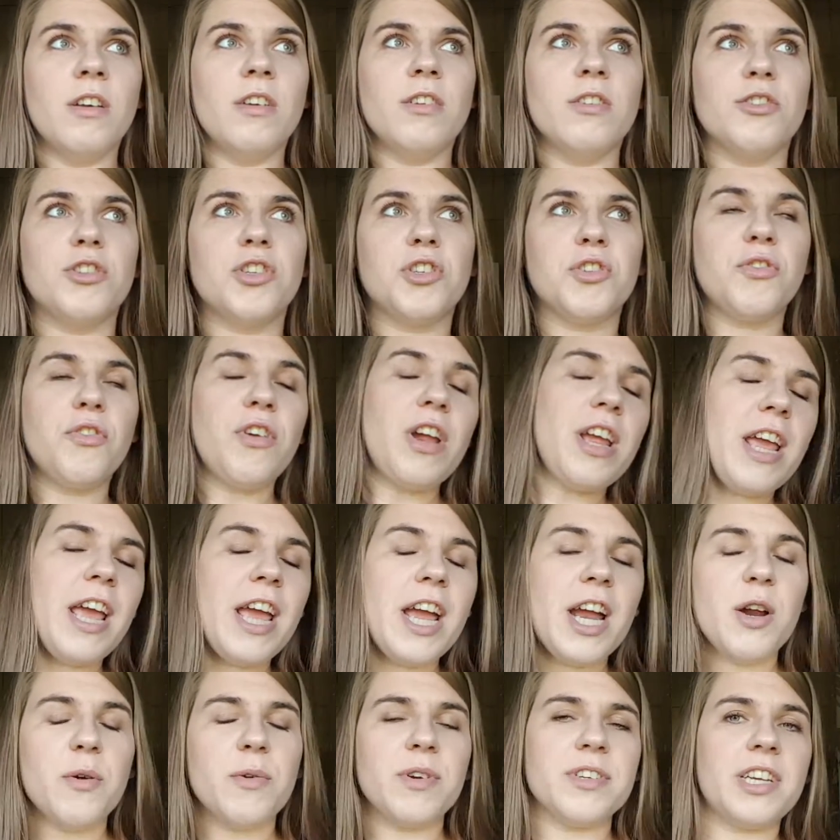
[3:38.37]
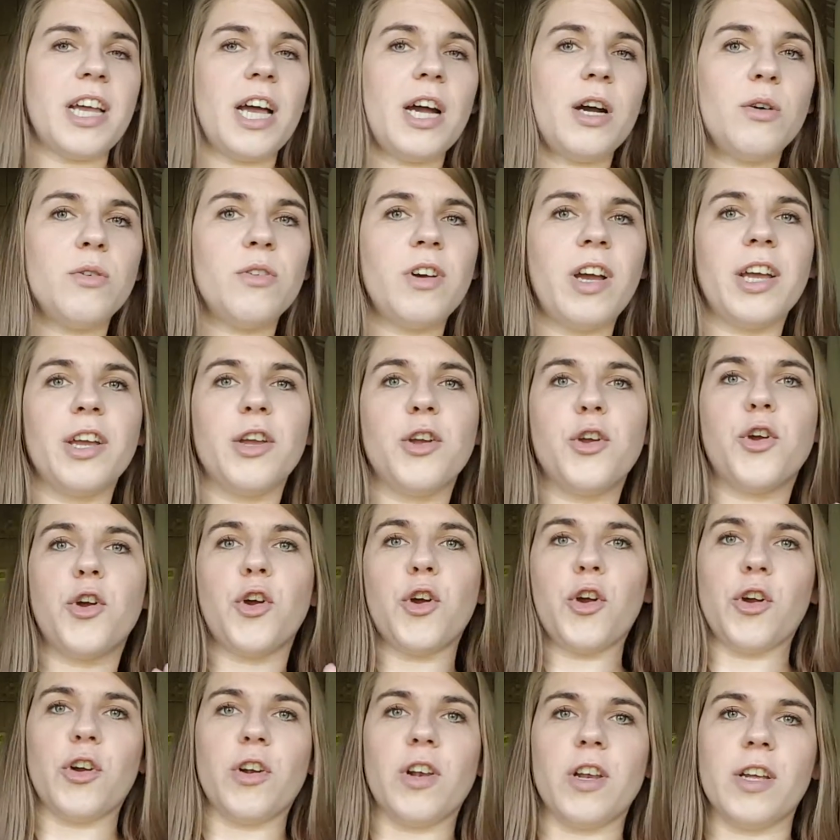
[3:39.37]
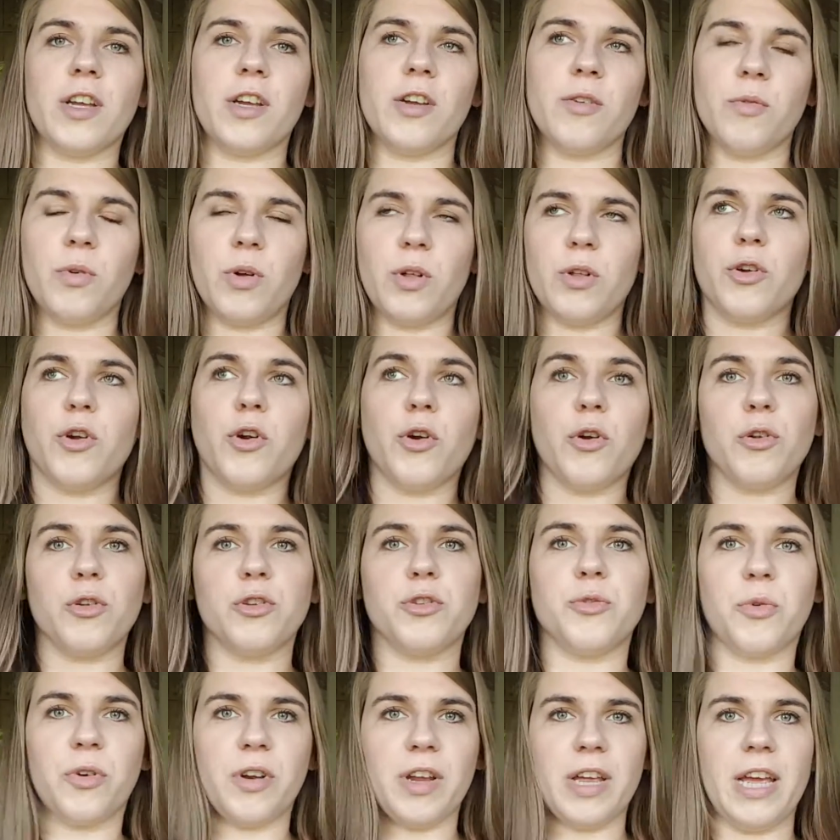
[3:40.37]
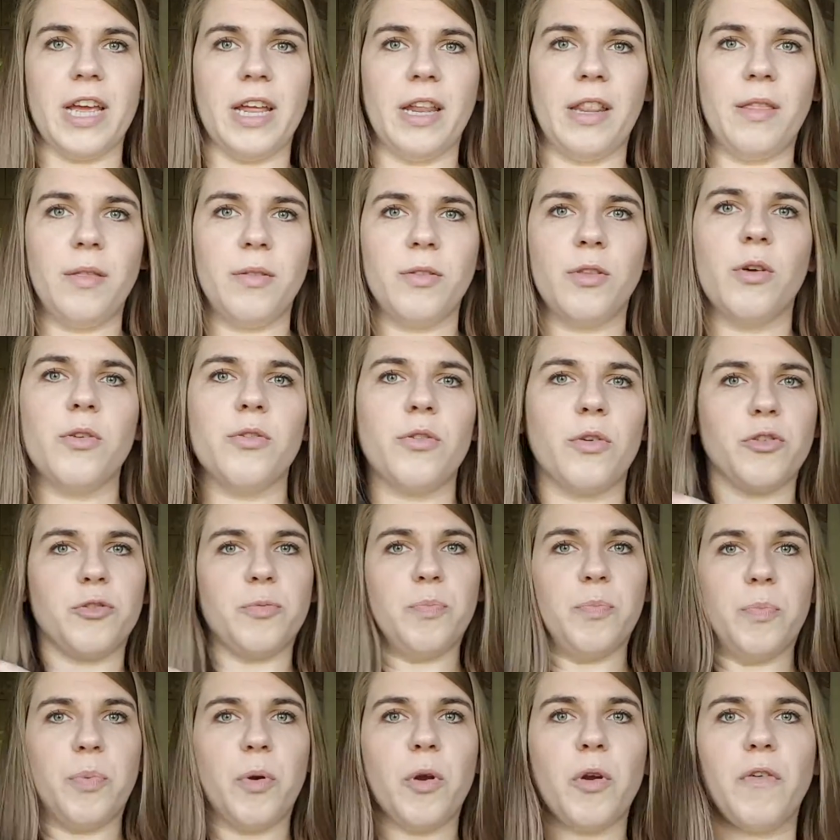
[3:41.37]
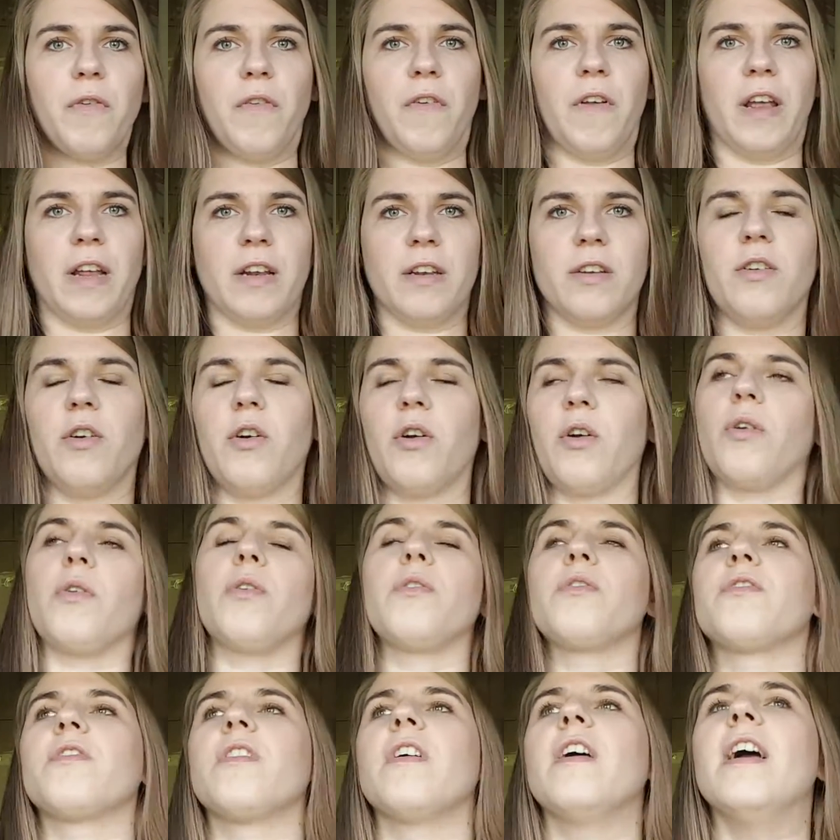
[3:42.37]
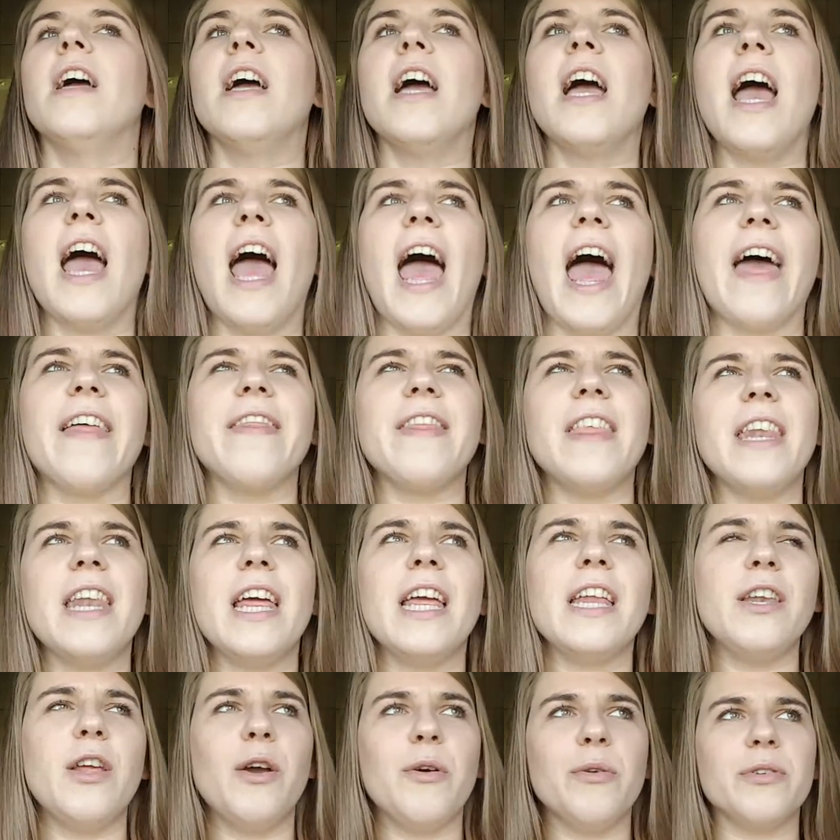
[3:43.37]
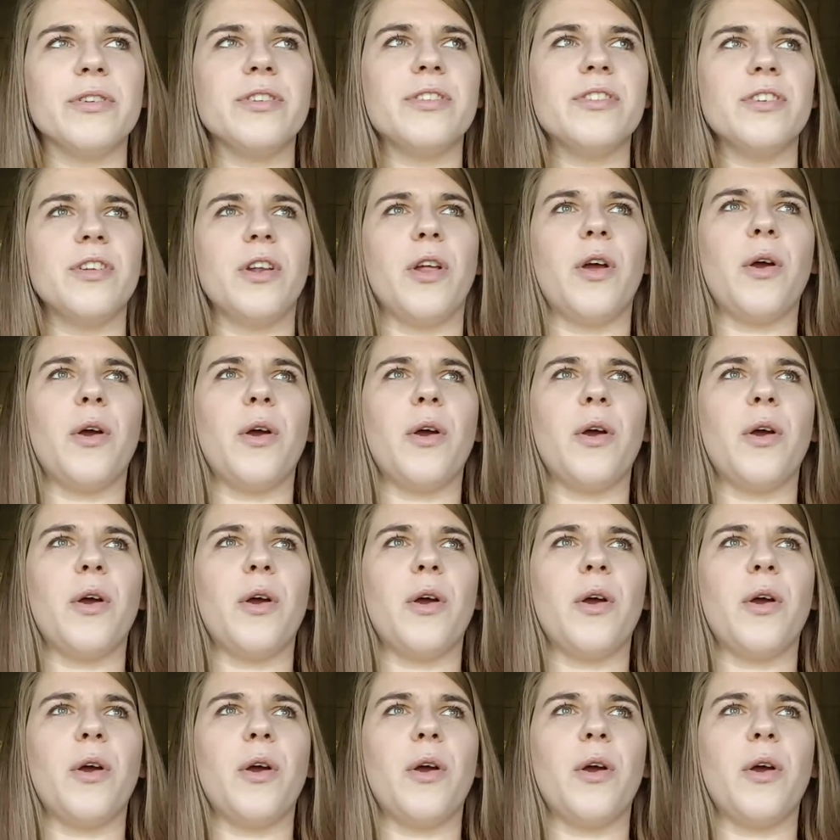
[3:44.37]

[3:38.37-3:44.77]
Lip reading: straight hair was out and curls were in, those perfect curls. And then I noticed,